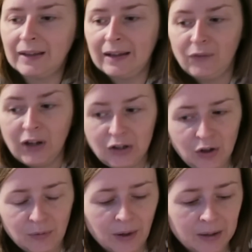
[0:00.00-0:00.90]
If I
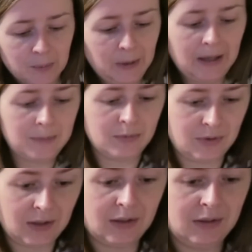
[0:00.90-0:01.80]
knew that I'd be able
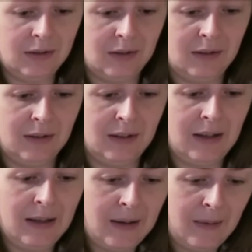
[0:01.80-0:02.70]
to
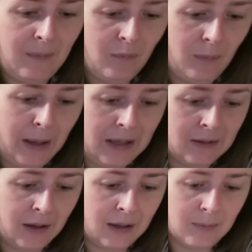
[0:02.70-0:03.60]
make
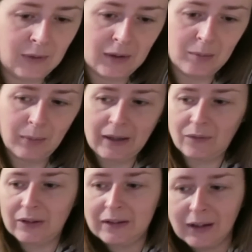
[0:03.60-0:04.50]
time to make
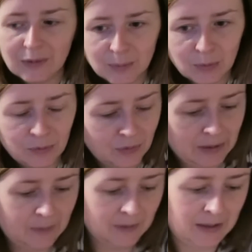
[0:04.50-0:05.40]
videos more
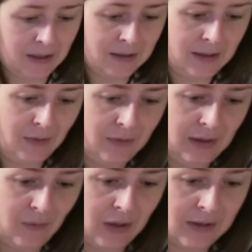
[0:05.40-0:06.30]
frequently, I
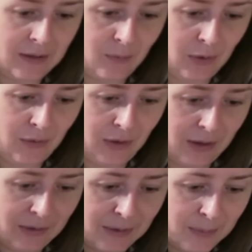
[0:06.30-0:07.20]
definitely invest in one of
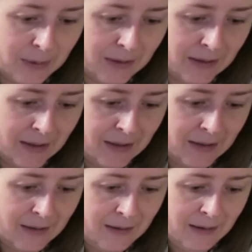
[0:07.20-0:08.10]
those, but
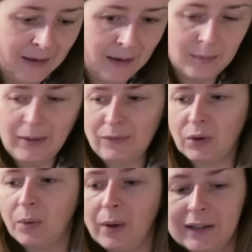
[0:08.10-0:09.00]
never
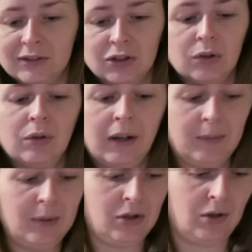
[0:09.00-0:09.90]
quite sure
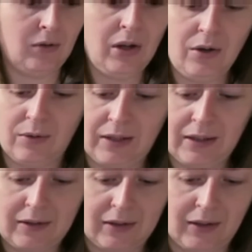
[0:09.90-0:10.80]
how much I'll use
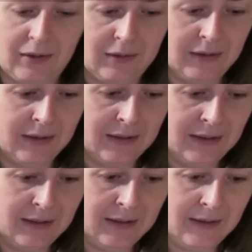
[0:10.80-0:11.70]
it, so
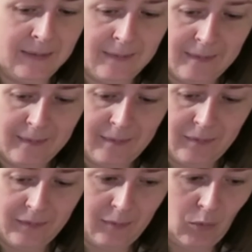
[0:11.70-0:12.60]

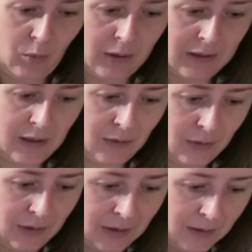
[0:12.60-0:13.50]
I'm always
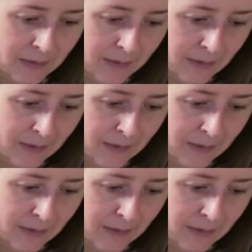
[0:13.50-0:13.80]
loath to